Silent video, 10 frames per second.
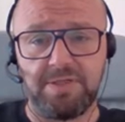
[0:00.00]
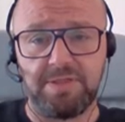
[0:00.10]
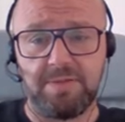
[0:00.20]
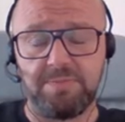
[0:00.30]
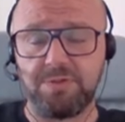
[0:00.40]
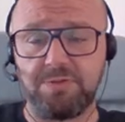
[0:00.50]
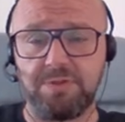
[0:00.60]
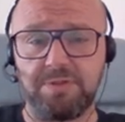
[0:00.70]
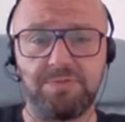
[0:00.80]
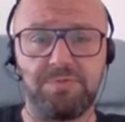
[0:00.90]
I'm
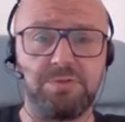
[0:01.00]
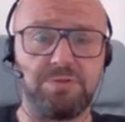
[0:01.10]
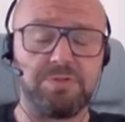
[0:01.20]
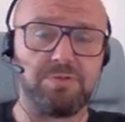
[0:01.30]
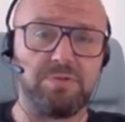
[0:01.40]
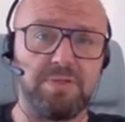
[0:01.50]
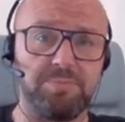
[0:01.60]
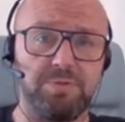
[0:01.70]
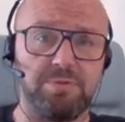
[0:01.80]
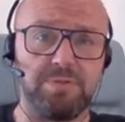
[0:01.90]
recording this video just to help
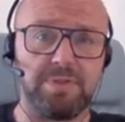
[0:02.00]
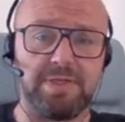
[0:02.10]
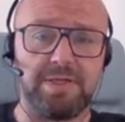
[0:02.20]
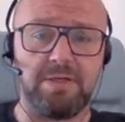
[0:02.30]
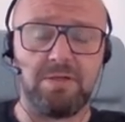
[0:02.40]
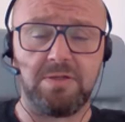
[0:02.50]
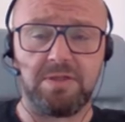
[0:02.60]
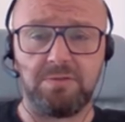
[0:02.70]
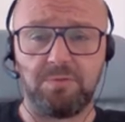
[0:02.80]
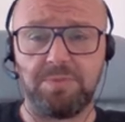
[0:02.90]
you get along a
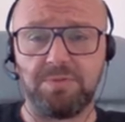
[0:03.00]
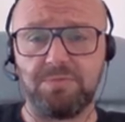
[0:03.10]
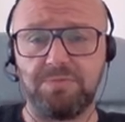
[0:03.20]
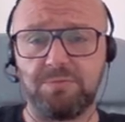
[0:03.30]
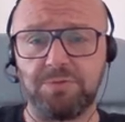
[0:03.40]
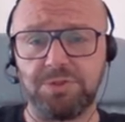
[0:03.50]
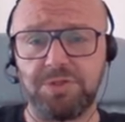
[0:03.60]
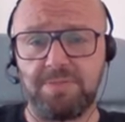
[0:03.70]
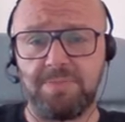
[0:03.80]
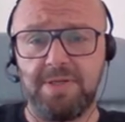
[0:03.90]
little bit with the workshop.